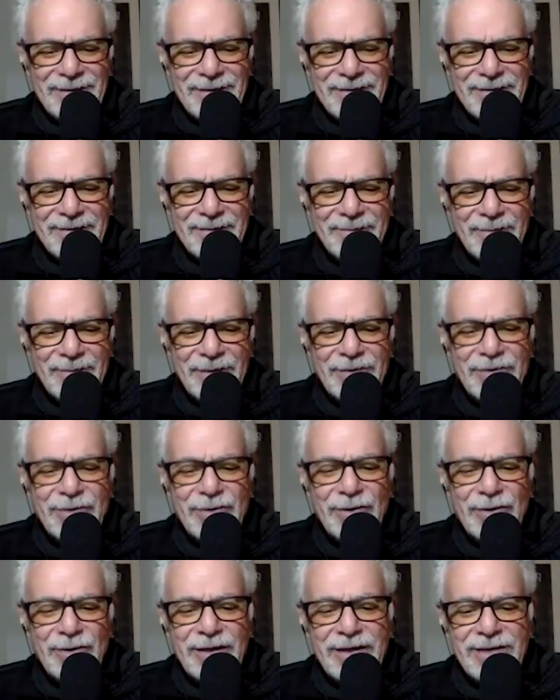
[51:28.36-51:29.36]
uh, but
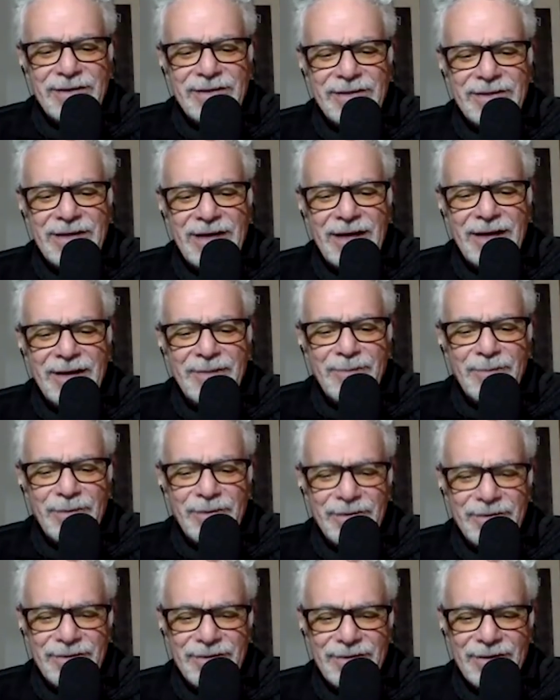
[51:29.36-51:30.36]
your inside
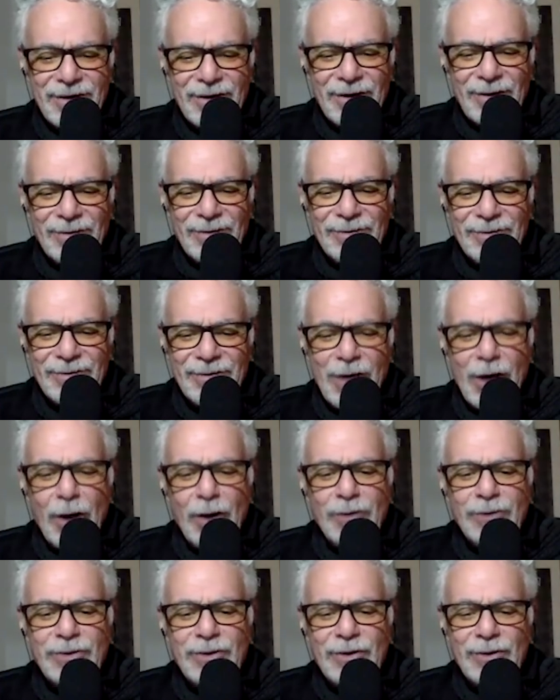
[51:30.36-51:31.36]
person
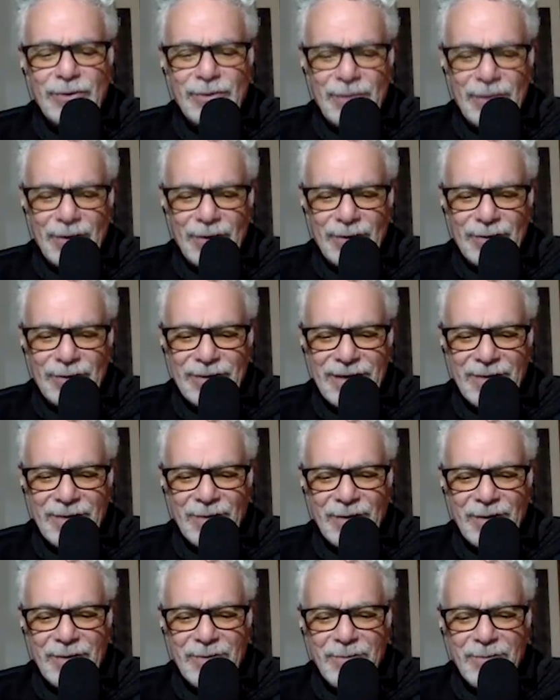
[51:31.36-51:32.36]
also knows that
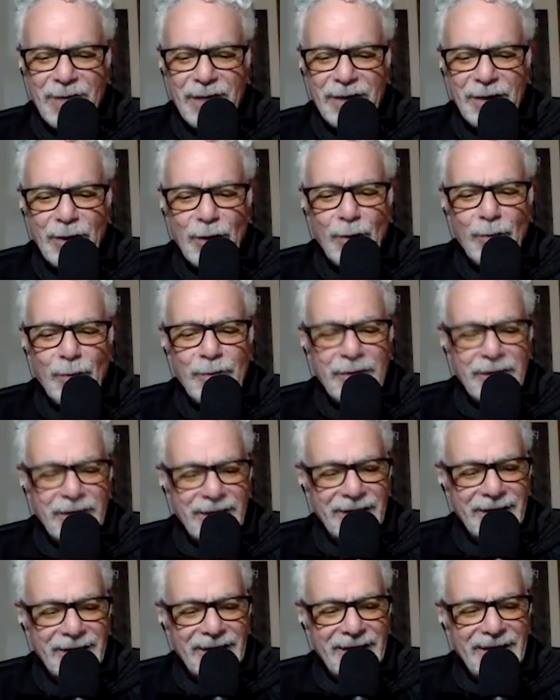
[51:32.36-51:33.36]
with
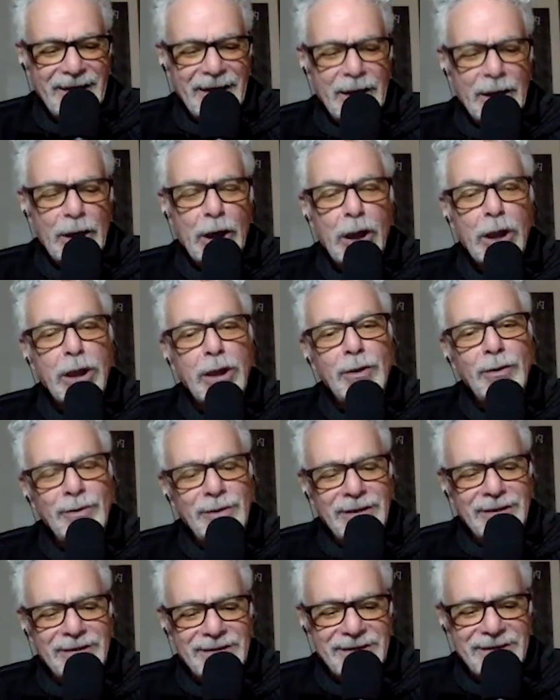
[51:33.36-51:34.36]
myopia,
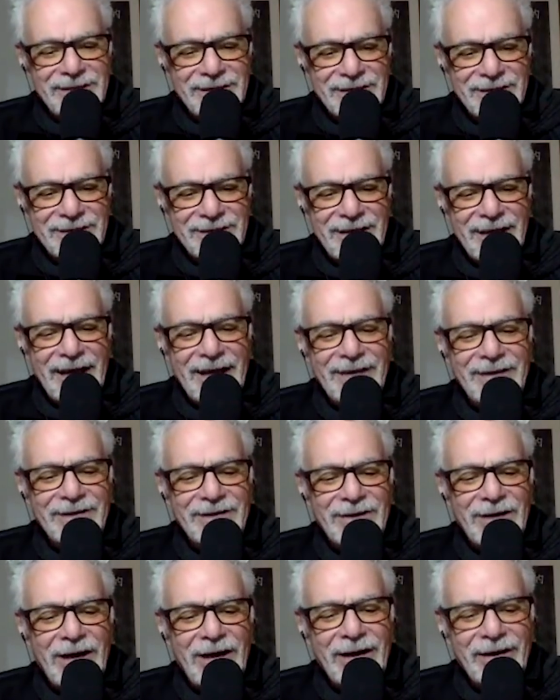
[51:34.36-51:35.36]
cluelessness,
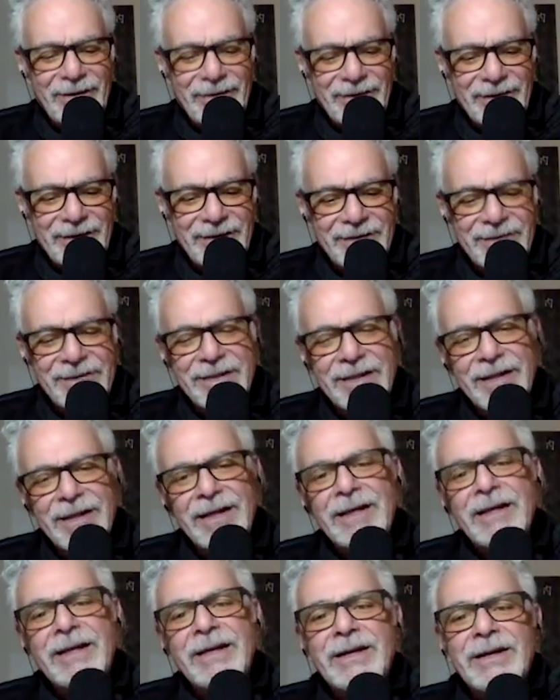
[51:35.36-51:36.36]
and tiredness
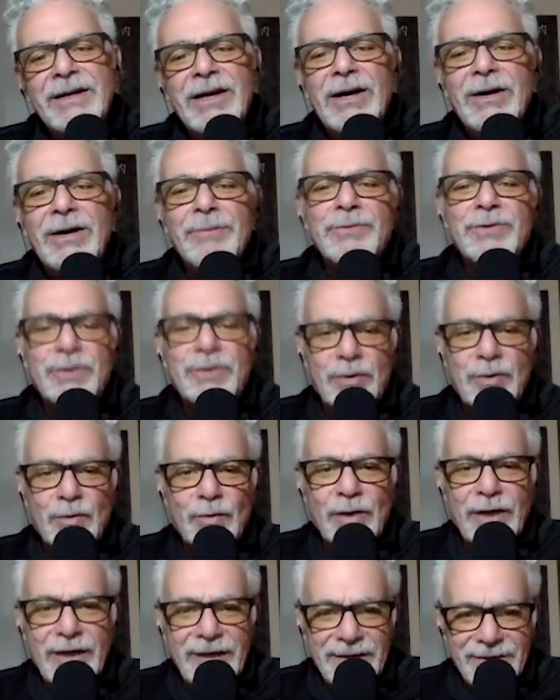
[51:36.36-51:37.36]
comes
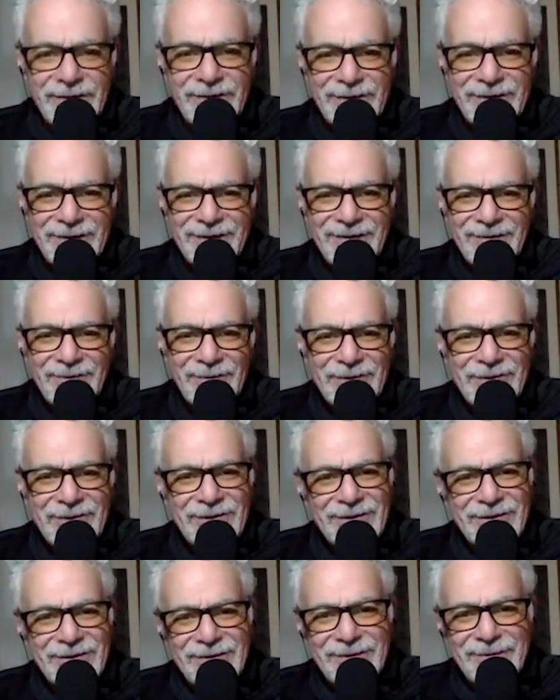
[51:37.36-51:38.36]
grace, which
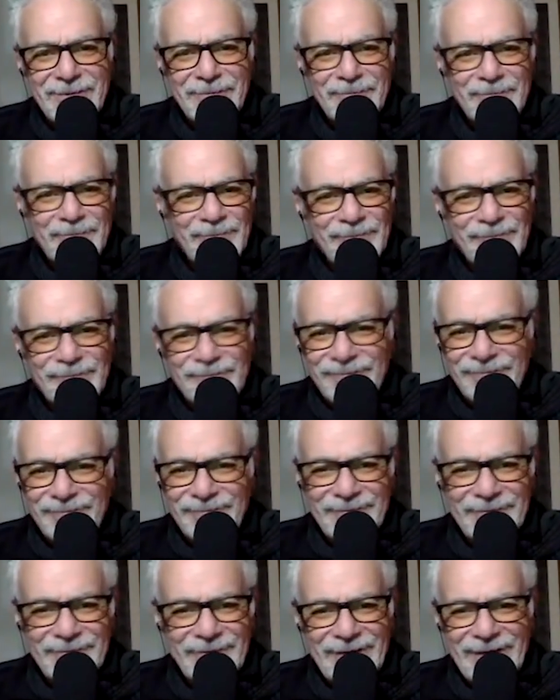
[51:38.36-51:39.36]
is. Right.
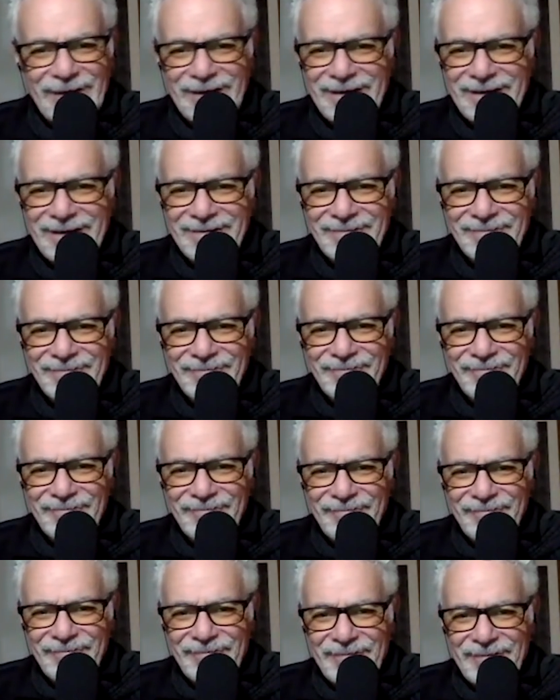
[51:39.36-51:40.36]
right.
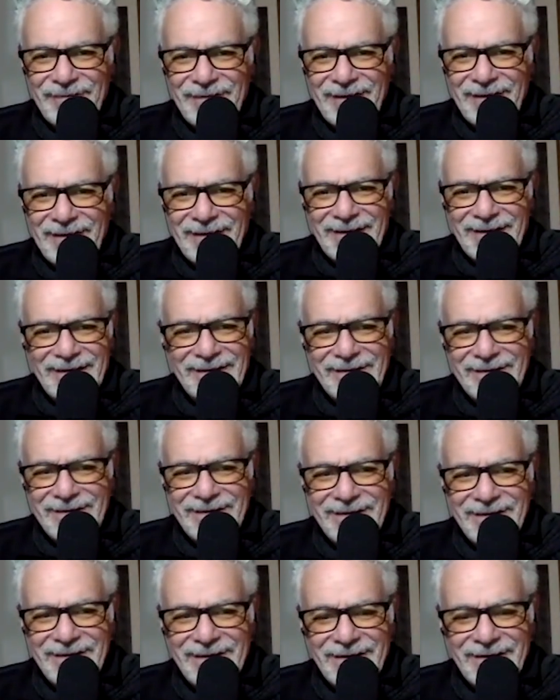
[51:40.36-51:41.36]
That's
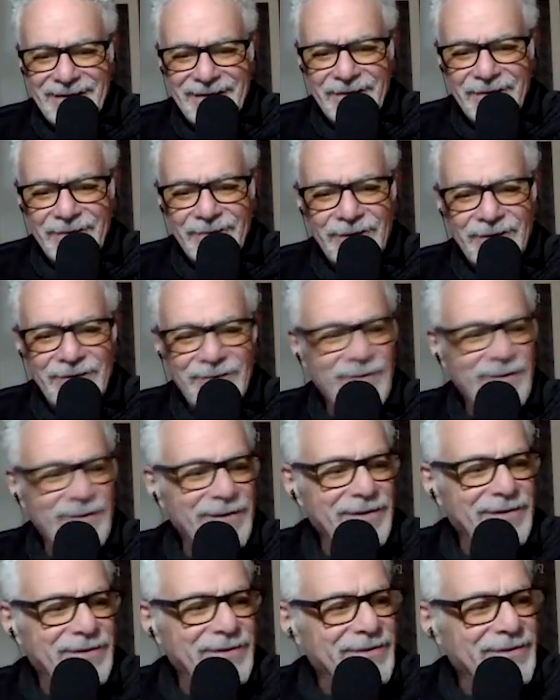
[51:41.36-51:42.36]
right. What did, what
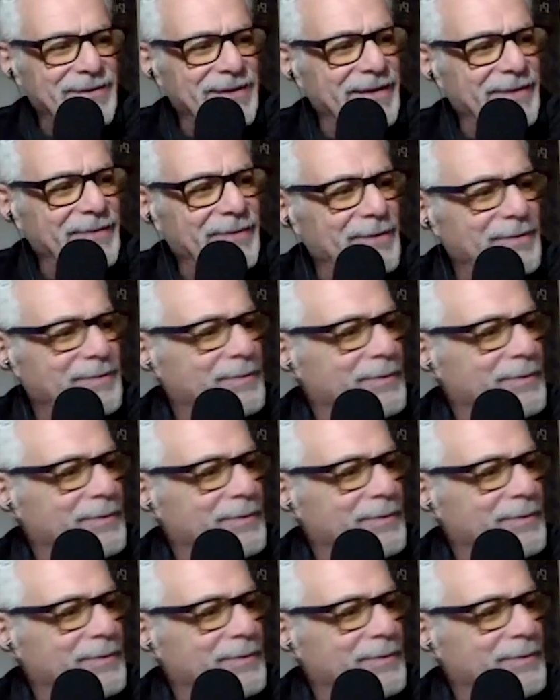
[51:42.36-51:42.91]
did you say at one